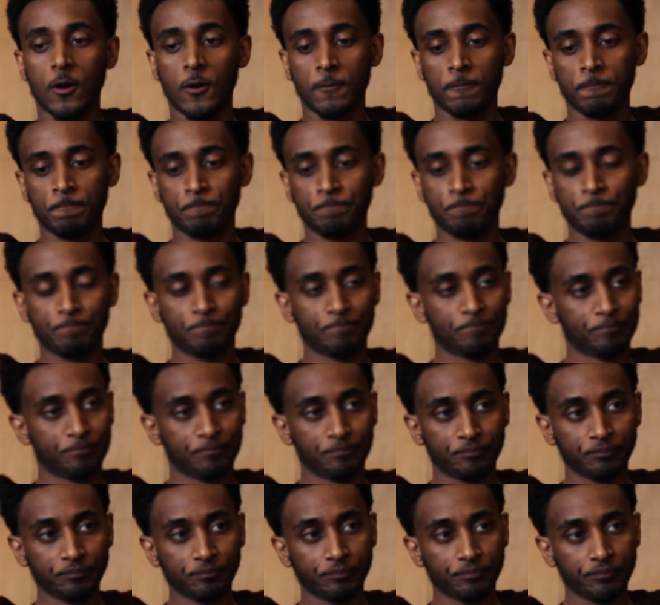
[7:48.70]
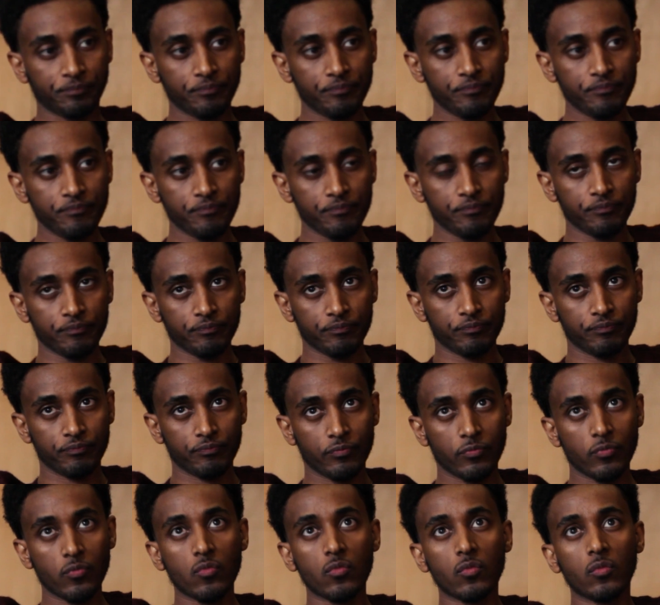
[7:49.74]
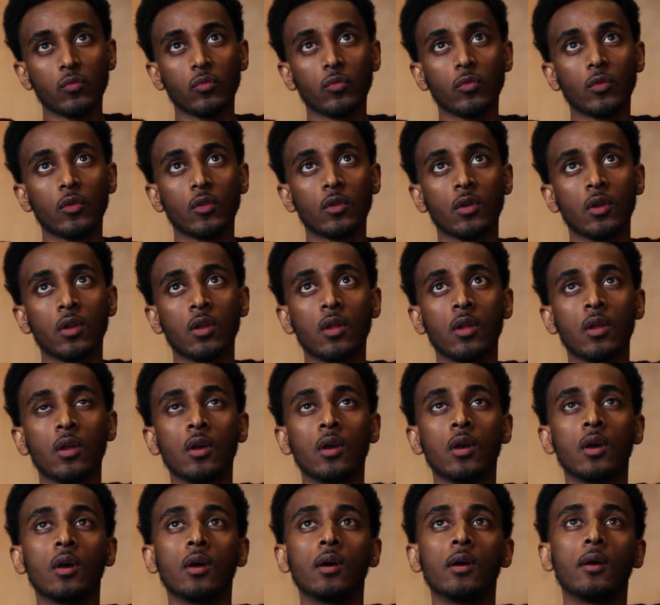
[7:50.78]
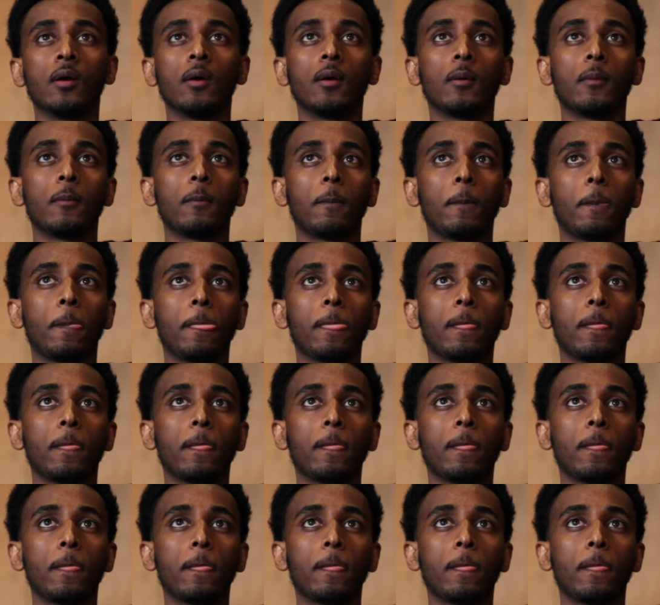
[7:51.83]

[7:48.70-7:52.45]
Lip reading: Did you make some research, for example, about the Montreal or the city?